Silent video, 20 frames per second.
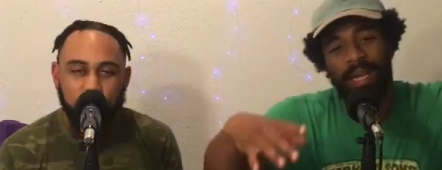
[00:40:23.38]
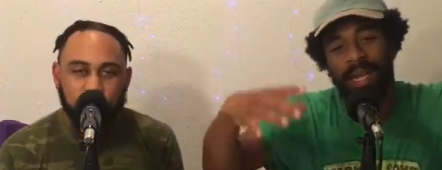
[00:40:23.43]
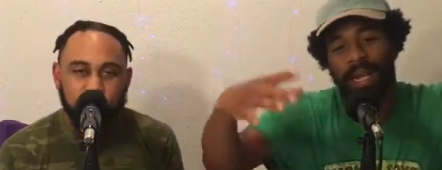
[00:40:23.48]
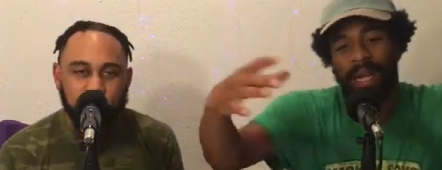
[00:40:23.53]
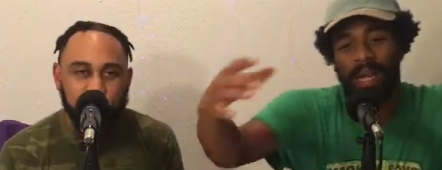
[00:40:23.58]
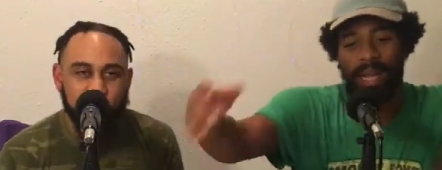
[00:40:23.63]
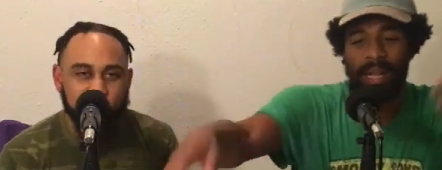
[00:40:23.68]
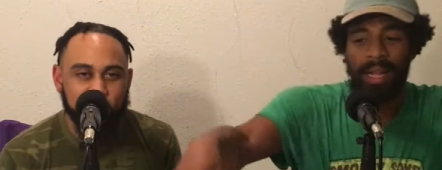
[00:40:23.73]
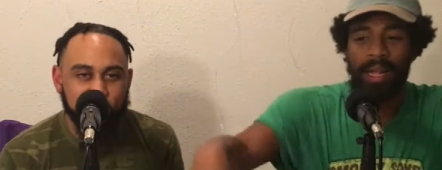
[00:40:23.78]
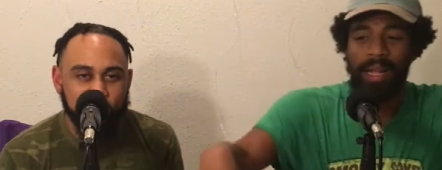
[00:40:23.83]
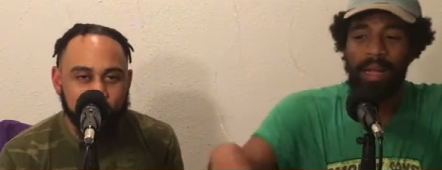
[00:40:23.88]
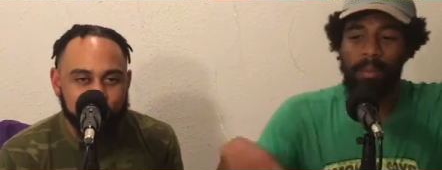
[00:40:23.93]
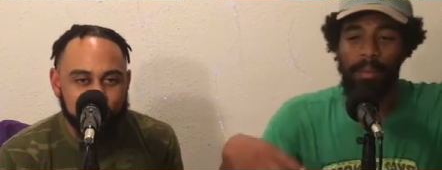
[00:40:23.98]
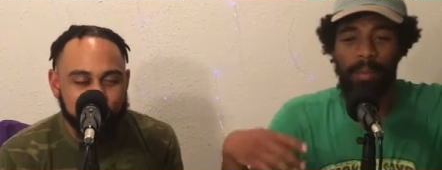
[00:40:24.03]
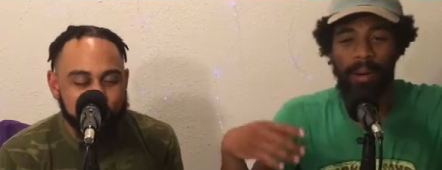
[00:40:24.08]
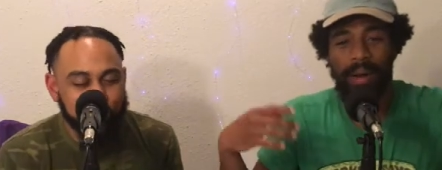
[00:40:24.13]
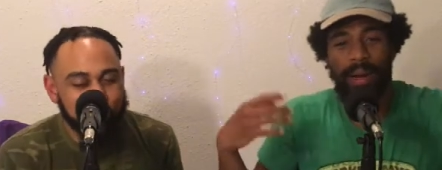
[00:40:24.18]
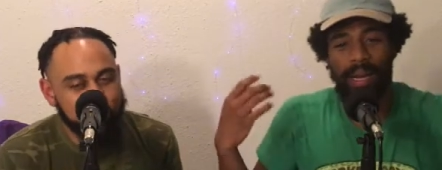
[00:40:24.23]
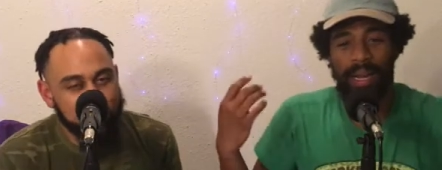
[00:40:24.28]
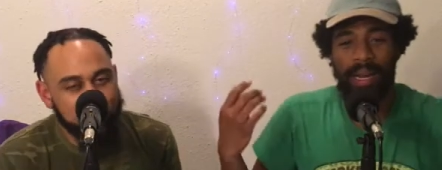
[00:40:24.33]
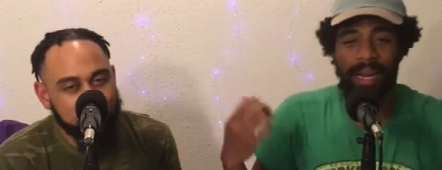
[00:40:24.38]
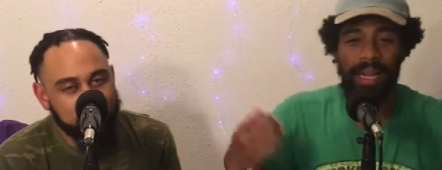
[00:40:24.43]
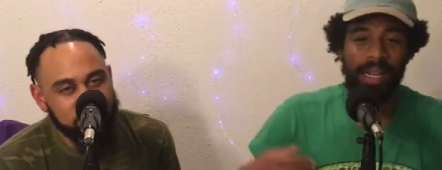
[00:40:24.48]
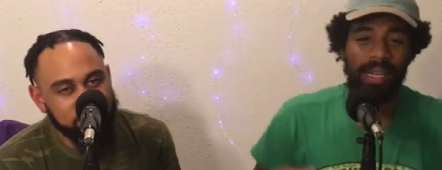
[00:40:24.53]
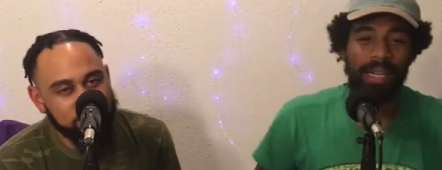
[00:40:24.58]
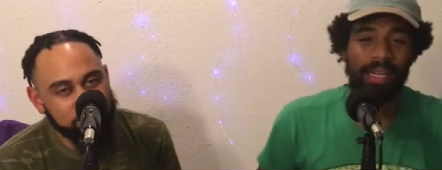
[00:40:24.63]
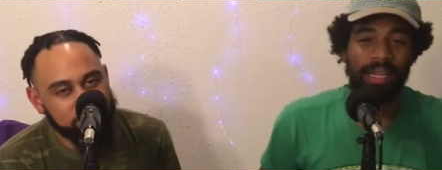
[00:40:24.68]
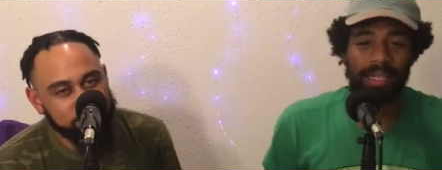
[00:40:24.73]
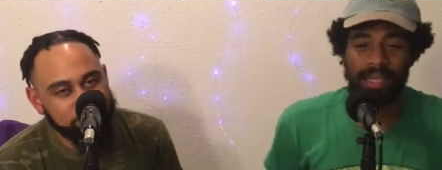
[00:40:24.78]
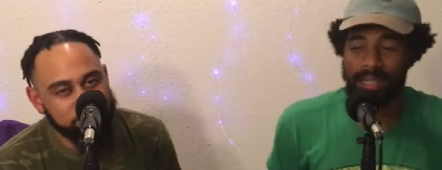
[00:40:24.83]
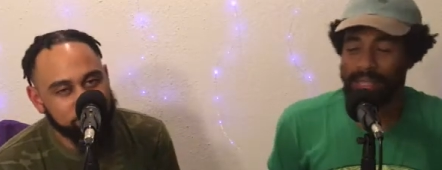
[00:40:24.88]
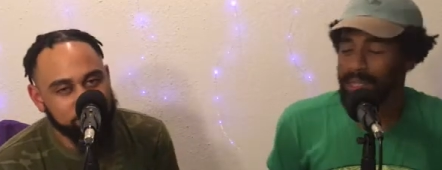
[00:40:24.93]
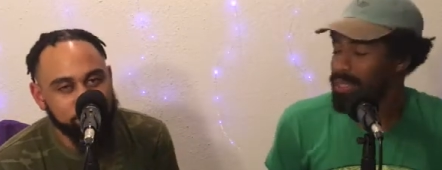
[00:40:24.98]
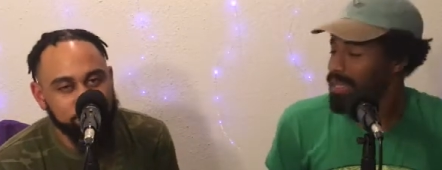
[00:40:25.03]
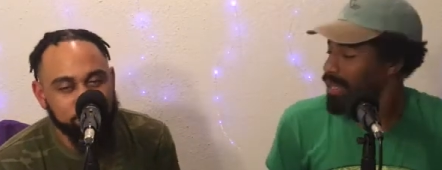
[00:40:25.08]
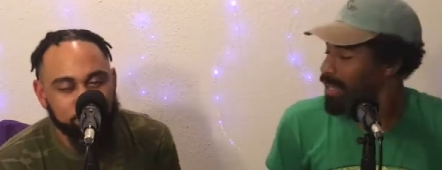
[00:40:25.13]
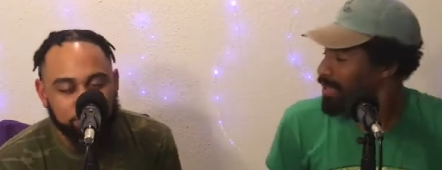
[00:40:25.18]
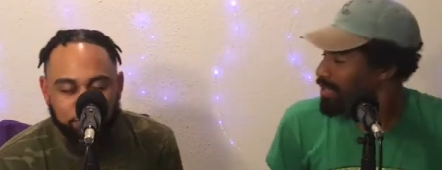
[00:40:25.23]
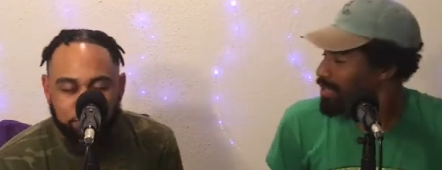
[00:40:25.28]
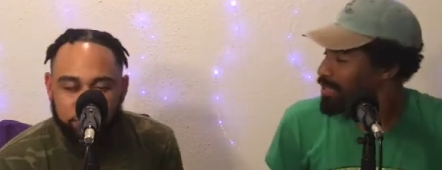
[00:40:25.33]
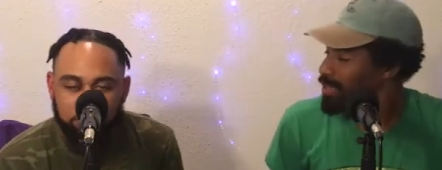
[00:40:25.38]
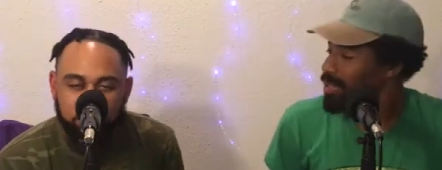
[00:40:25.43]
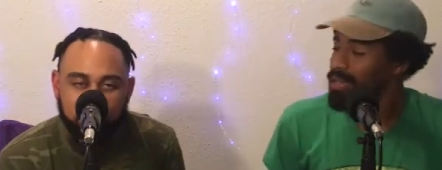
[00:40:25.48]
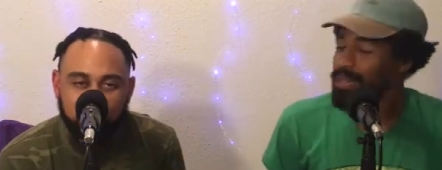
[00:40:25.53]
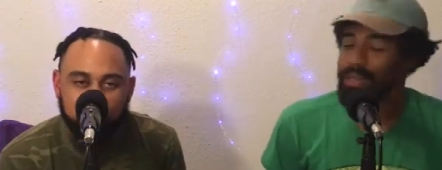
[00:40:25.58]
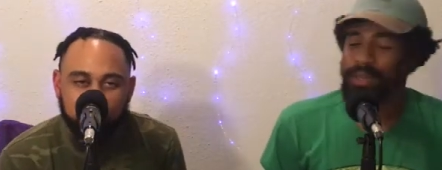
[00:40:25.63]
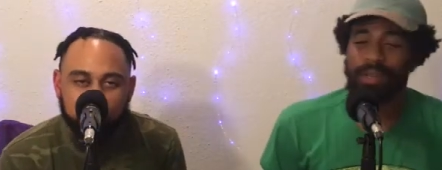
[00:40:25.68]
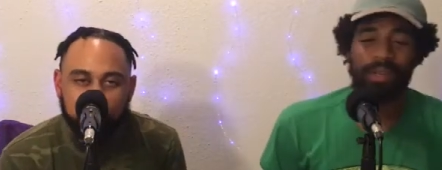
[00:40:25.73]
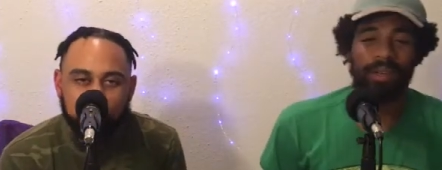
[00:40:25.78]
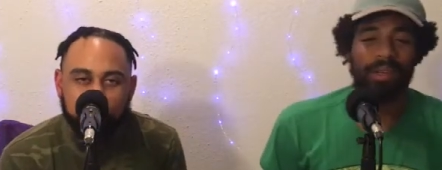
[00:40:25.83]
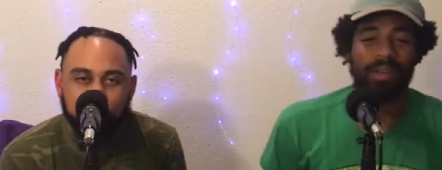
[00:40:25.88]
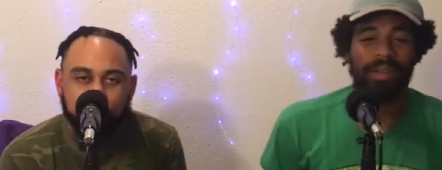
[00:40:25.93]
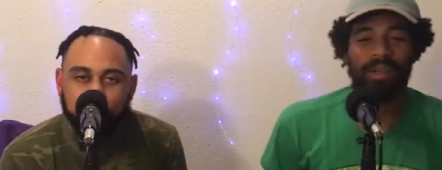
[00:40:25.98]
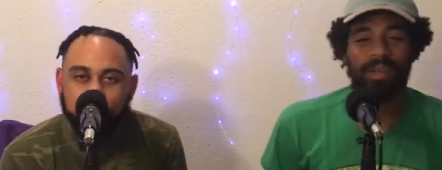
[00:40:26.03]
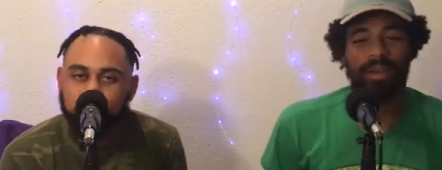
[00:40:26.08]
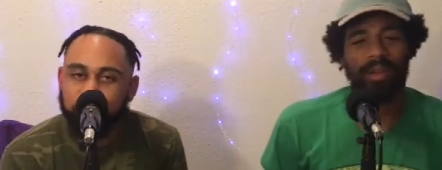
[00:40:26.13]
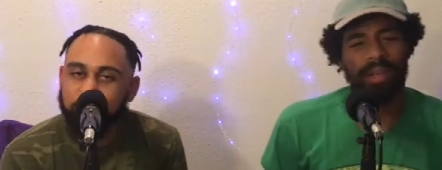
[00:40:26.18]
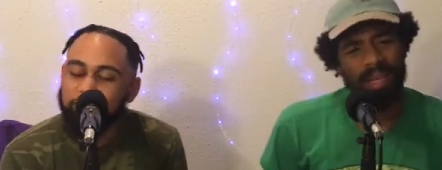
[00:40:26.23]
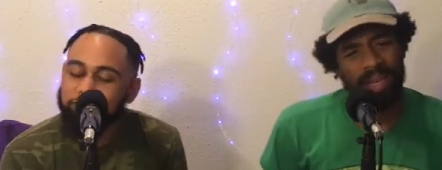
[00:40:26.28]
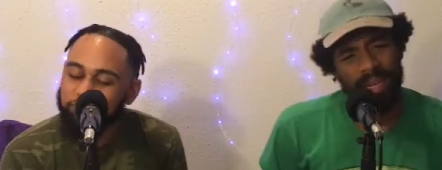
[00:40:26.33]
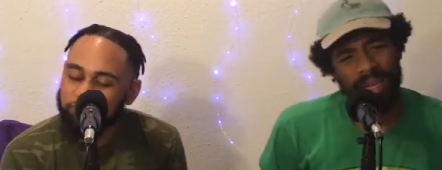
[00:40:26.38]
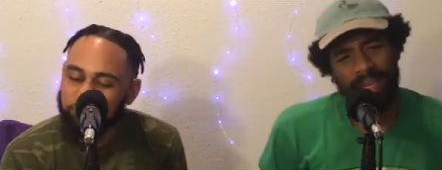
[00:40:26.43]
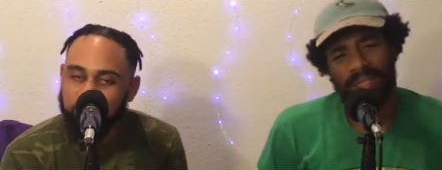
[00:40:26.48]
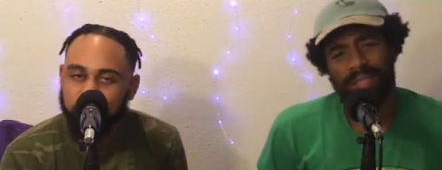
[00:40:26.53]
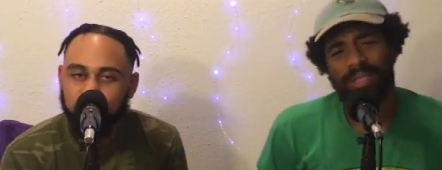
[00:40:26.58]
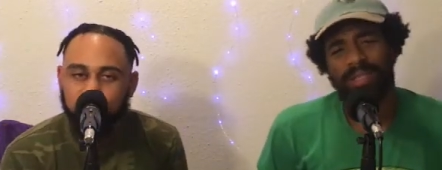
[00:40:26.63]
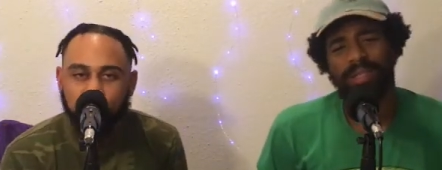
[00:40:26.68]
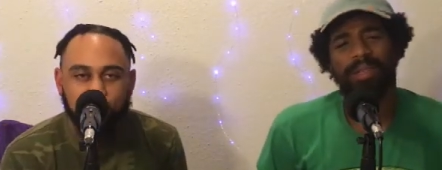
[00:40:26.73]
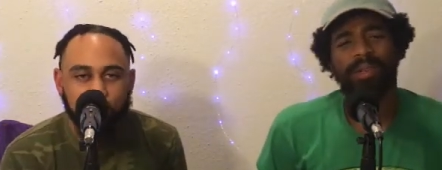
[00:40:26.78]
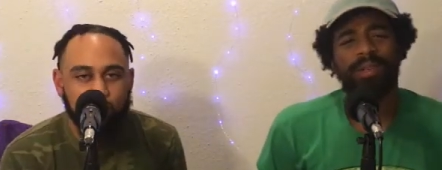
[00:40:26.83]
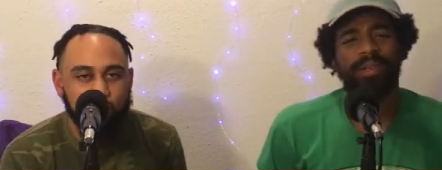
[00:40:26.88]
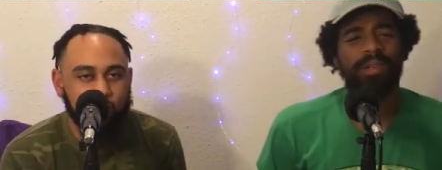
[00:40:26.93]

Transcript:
Speaker 1: All that. Bring it in. Yes, repost sir. It. Yes, sir.